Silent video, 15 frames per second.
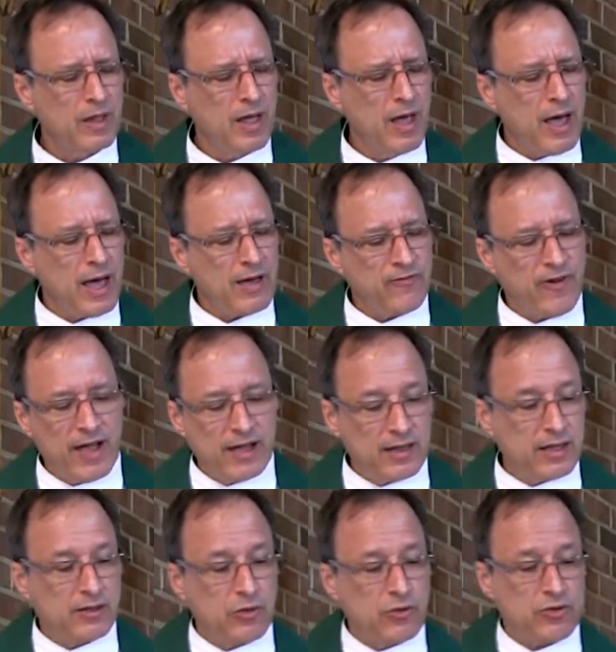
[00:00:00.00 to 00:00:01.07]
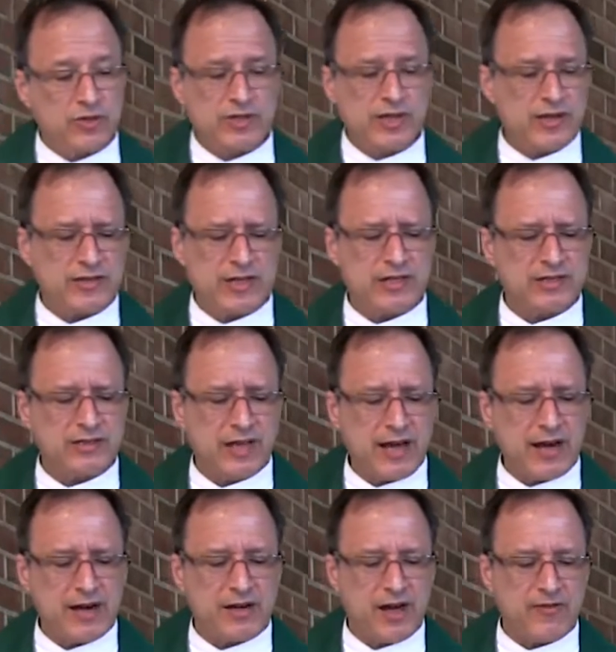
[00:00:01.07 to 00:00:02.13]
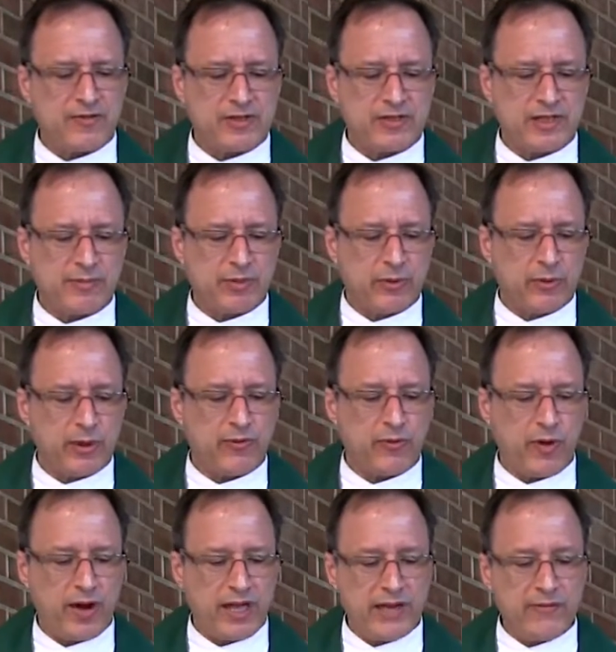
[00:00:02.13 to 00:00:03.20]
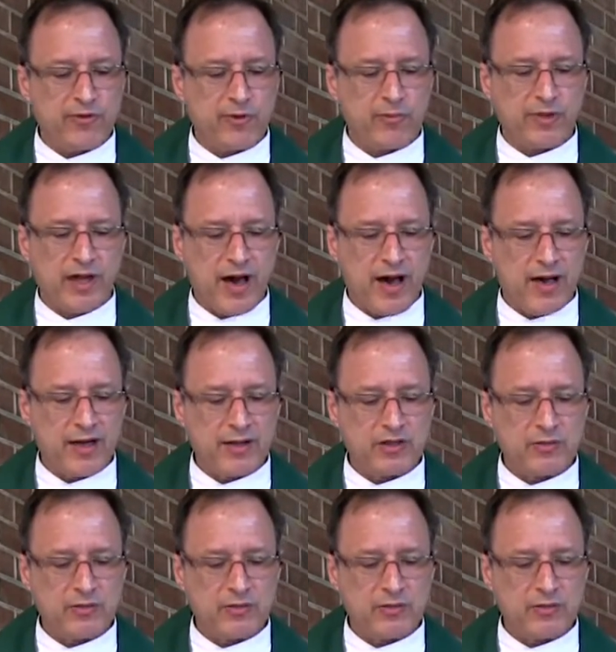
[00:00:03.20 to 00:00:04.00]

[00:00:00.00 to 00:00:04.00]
And finally, Luther says it's not enough to simply refrain from lies,